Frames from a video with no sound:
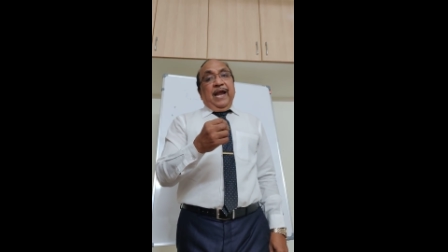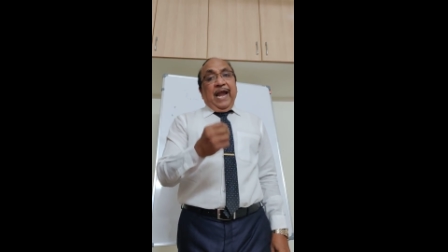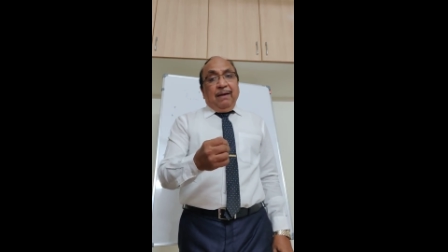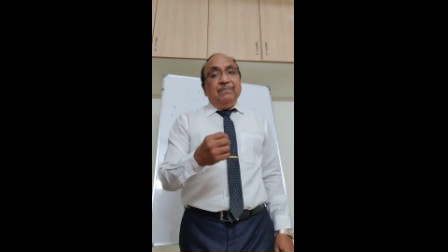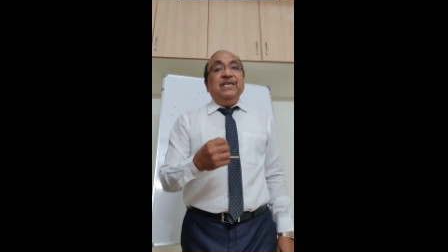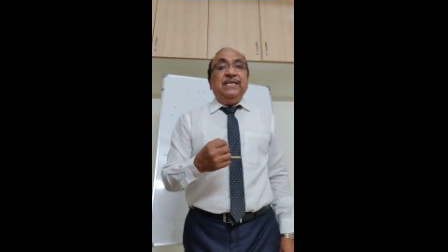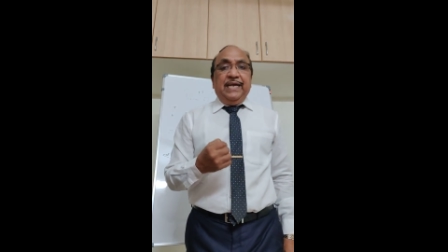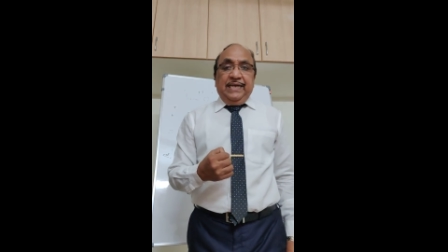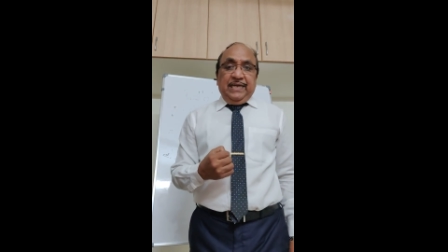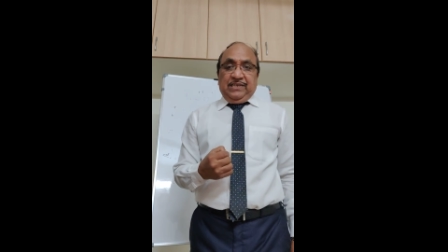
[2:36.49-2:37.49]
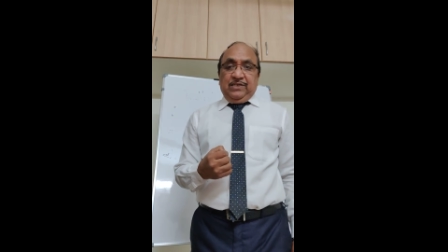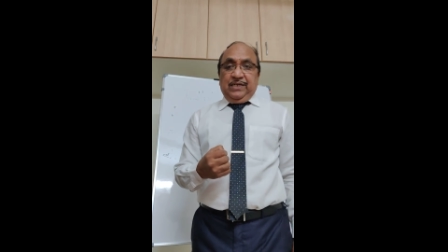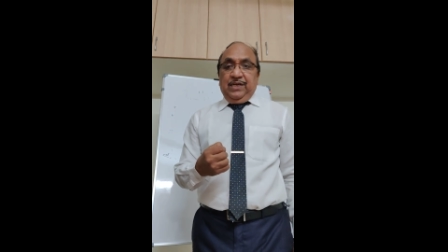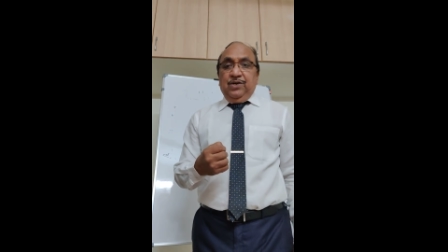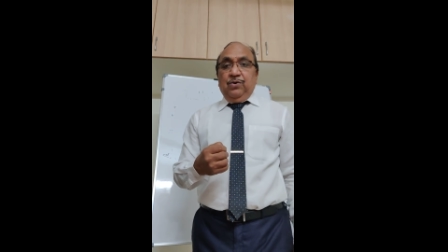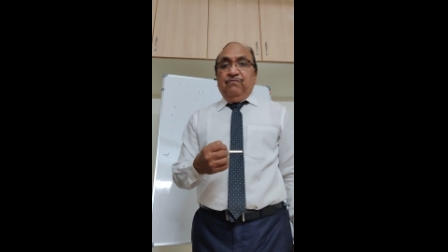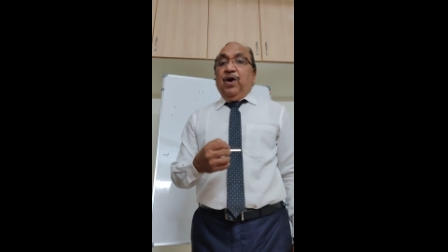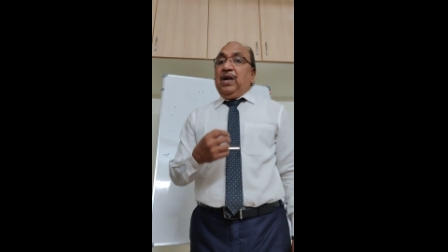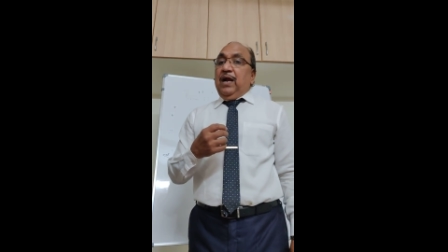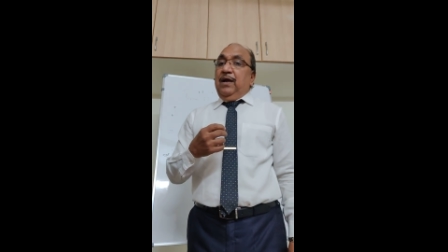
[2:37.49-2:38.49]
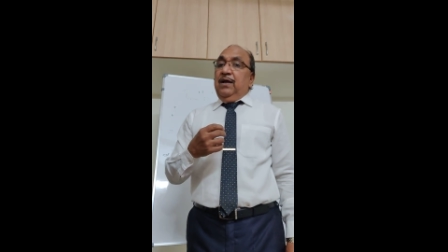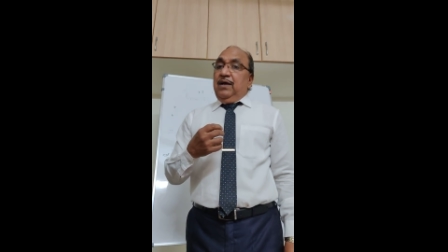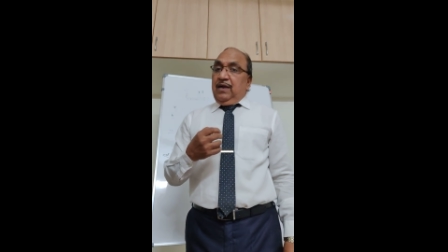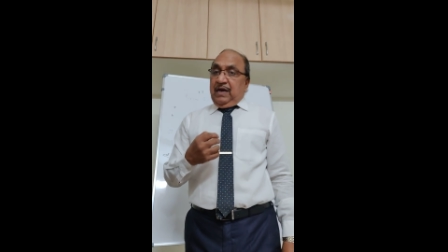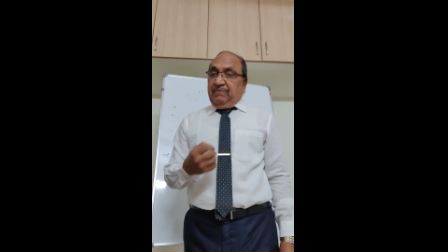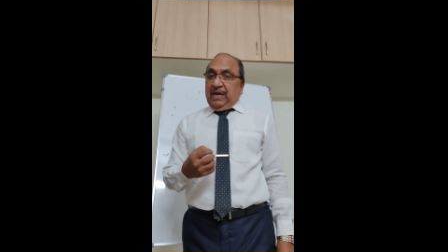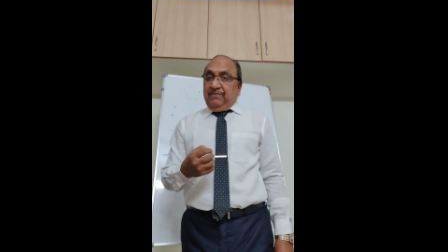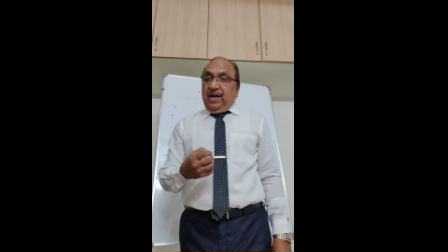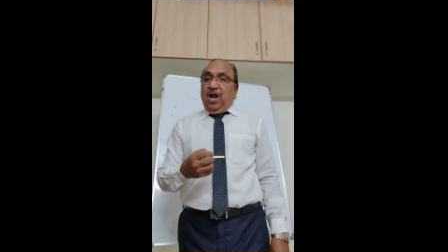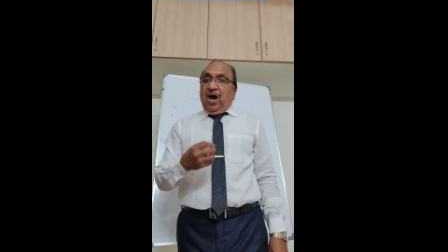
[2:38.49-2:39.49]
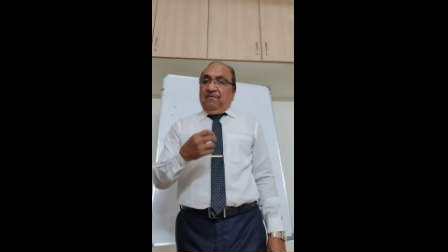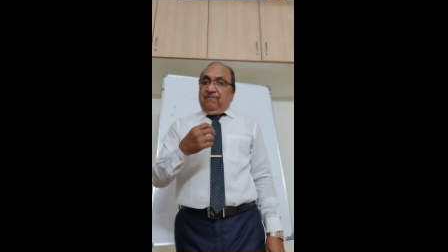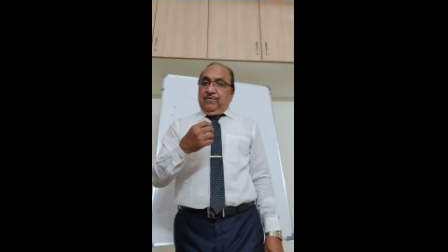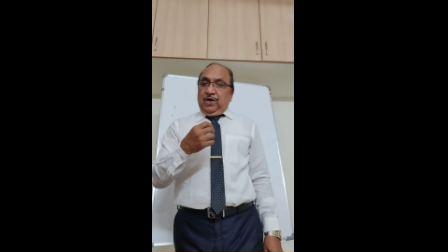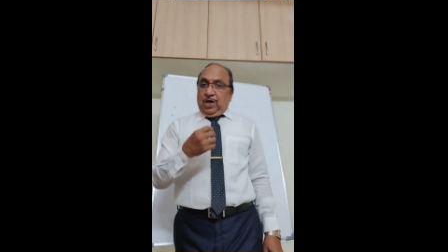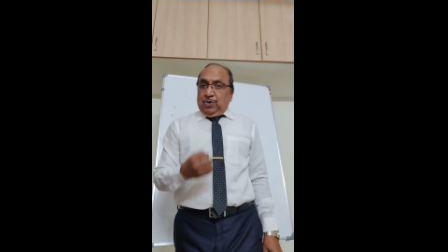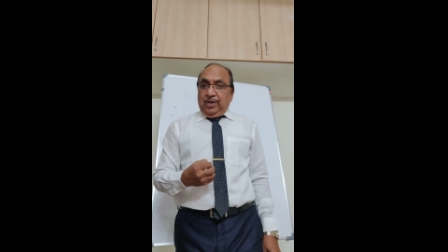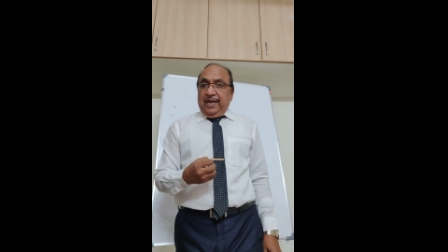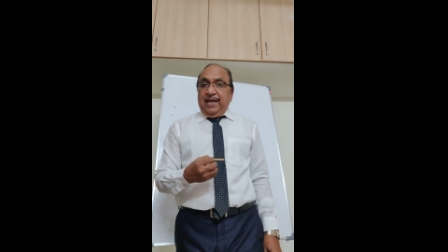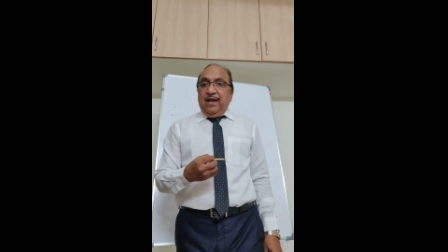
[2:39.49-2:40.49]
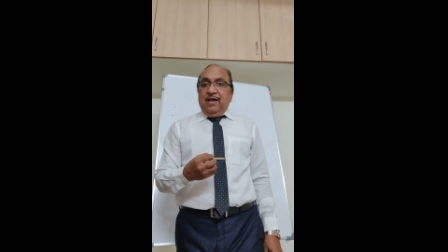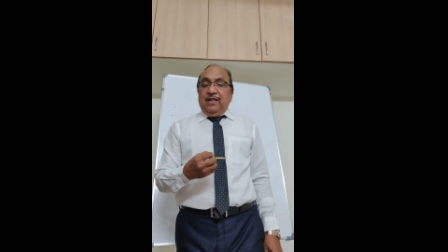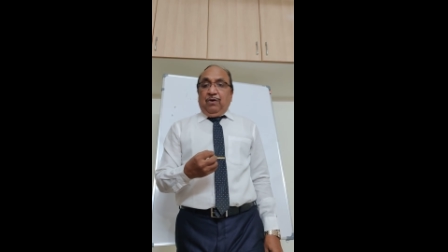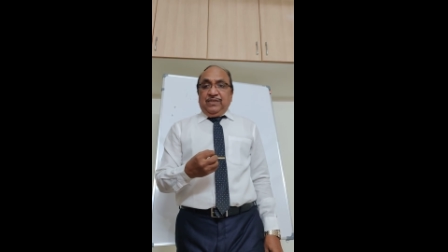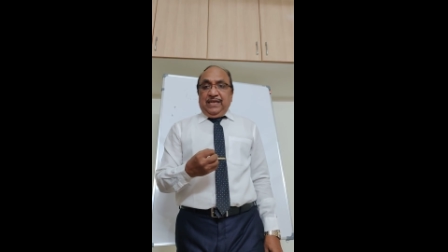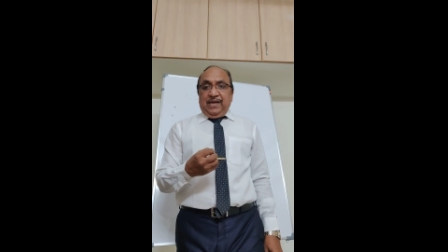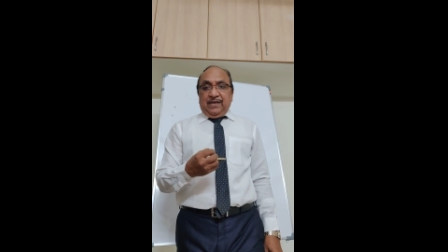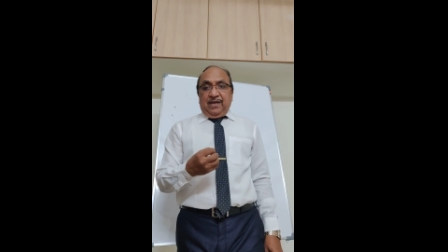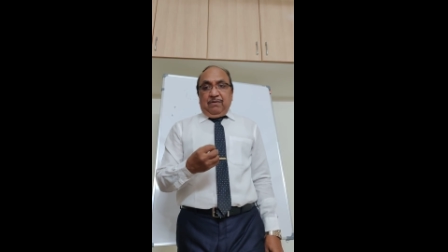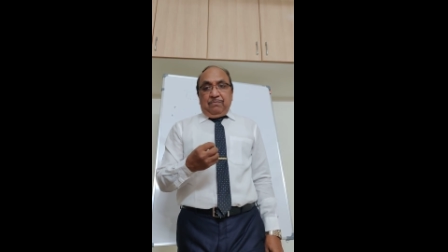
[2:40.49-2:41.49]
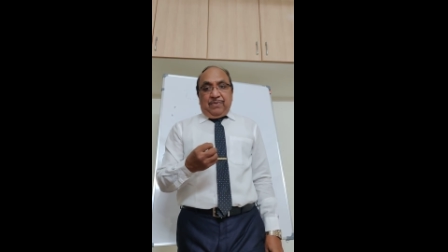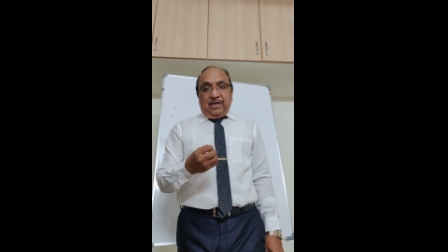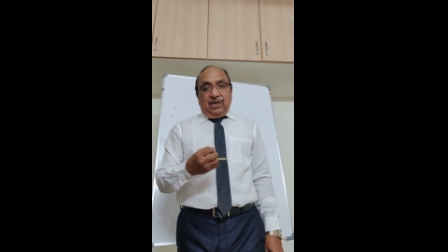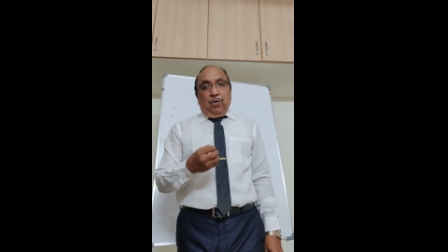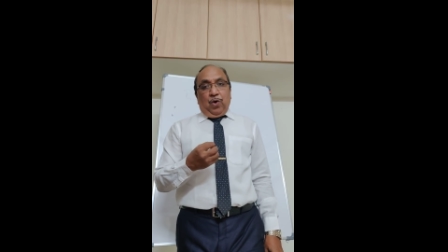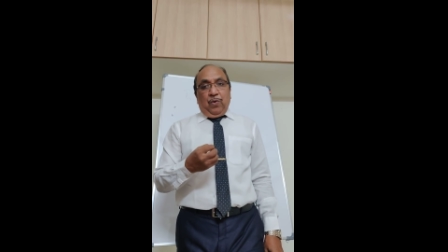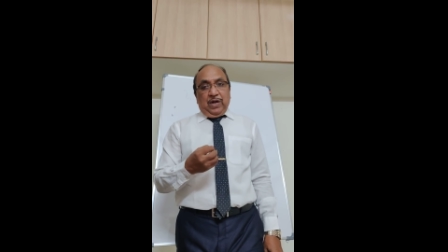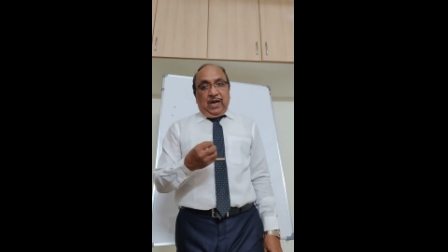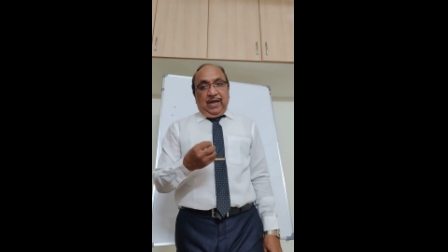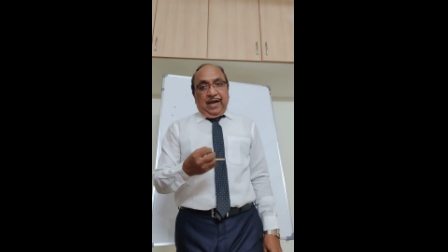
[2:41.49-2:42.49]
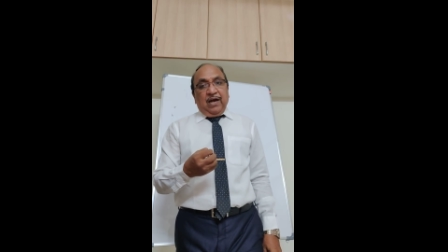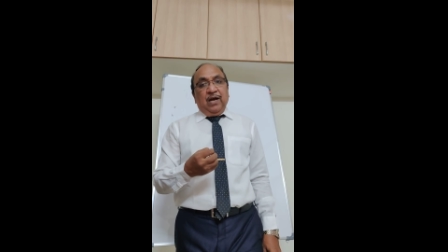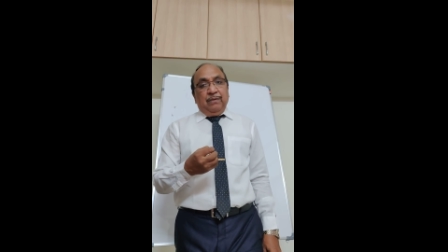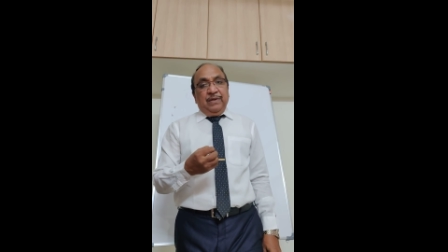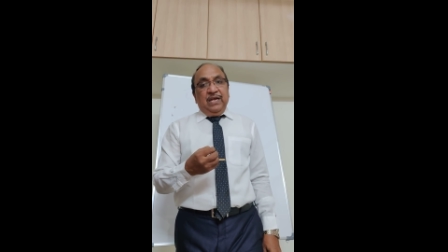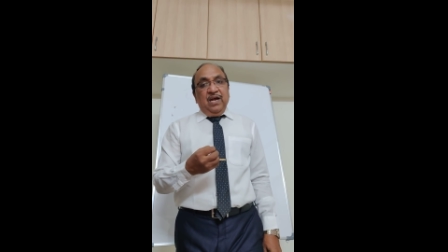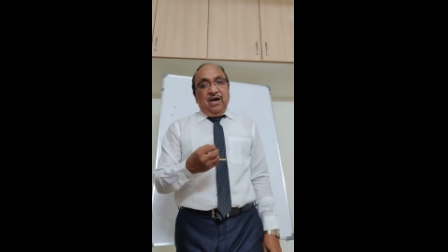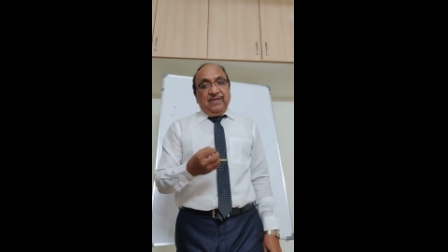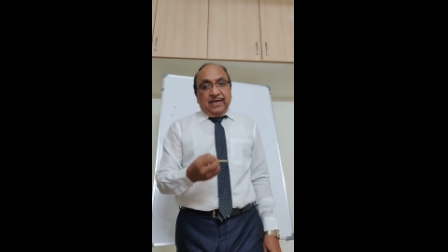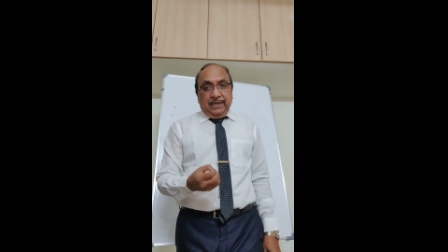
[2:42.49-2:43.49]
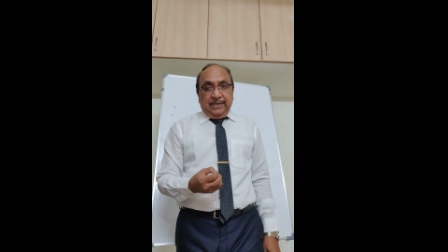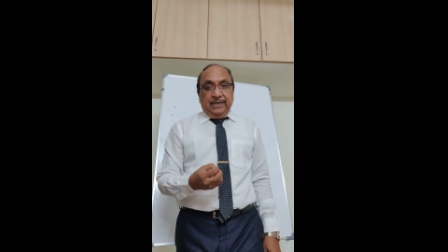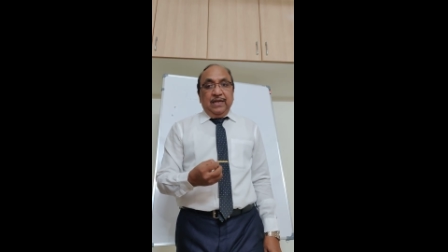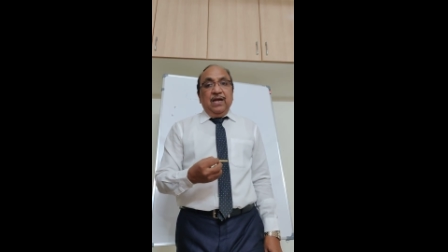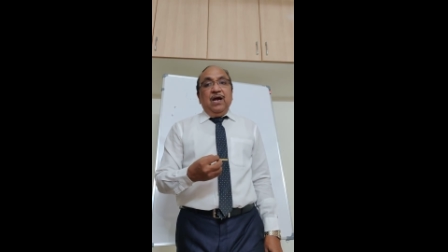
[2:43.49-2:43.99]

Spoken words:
help this industry for revival of not only the housing sector but the overall economy of the country,